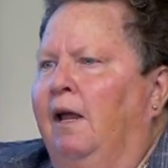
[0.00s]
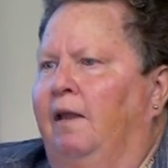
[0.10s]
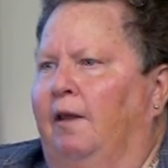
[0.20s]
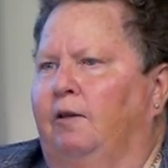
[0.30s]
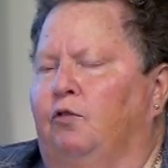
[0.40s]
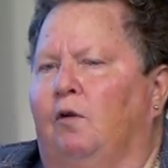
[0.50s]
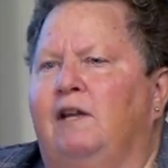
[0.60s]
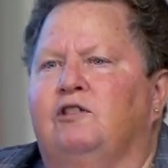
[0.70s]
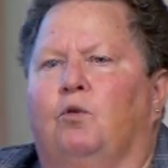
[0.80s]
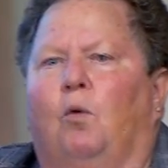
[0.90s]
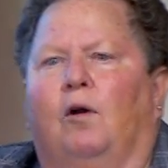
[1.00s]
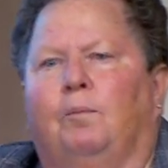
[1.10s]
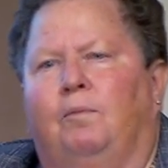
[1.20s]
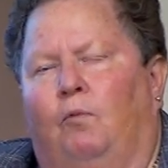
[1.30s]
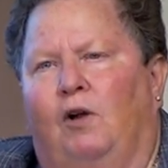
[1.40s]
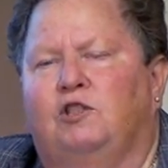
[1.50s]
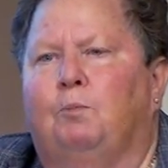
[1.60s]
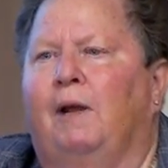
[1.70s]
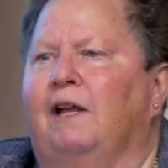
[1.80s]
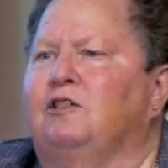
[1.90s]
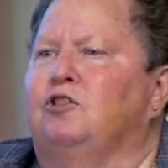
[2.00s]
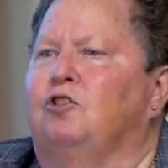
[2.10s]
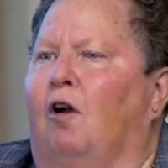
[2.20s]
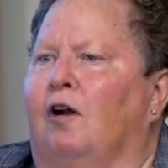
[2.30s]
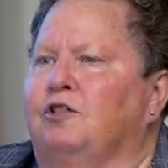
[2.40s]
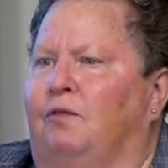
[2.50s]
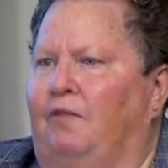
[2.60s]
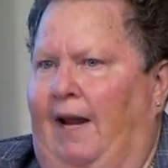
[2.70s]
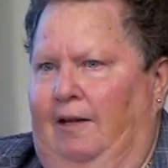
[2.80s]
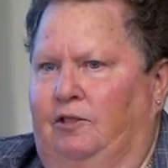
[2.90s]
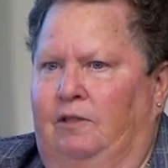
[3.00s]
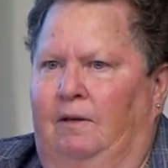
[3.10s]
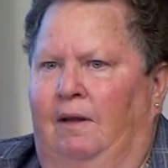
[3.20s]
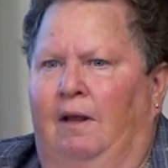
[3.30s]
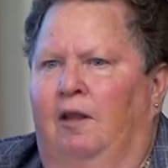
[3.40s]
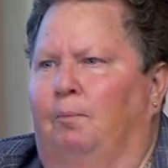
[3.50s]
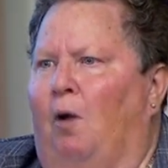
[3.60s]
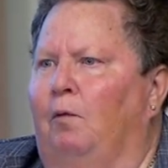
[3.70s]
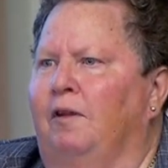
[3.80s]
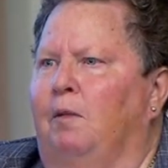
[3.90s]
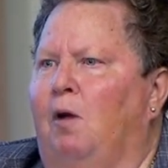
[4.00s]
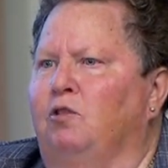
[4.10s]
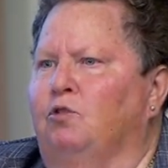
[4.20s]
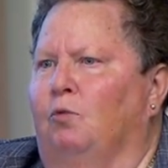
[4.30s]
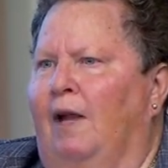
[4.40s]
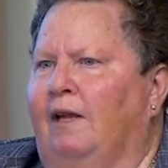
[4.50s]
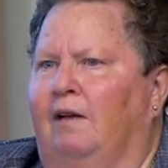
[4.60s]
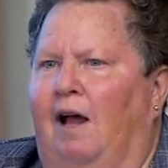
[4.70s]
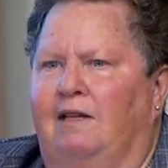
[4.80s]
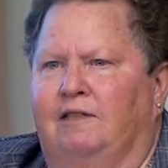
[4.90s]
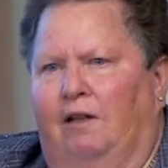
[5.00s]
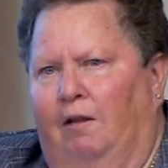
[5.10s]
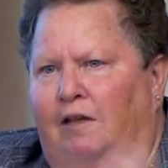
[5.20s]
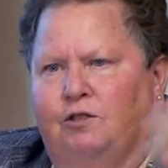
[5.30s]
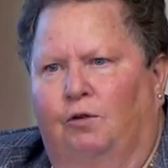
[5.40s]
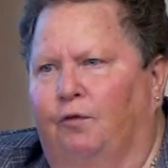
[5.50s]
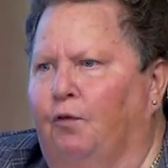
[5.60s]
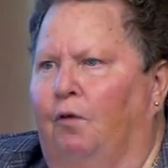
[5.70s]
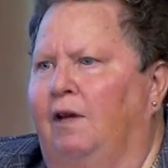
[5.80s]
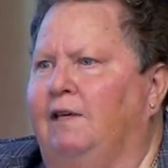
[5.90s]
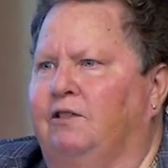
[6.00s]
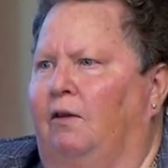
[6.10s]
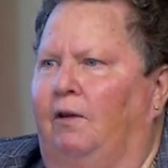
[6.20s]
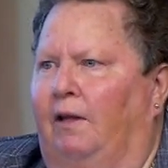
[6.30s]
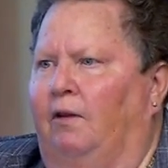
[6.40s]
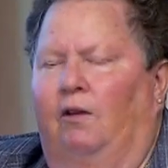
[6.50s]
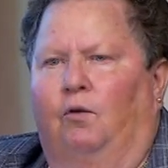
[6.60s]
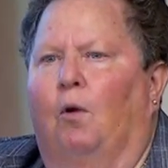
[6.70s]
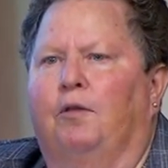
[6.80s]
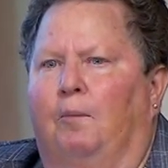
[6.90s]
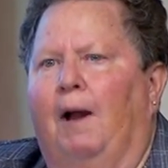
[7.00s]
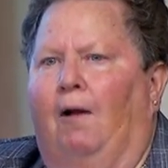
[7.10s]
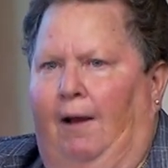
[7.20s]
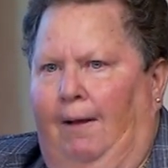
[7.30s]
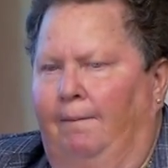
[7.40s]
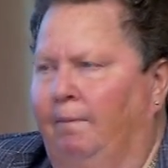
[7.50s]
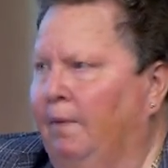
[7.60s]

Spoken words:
the trees toward which Pickett's charge advanced. Probably the most recognized cluster of trees in North America.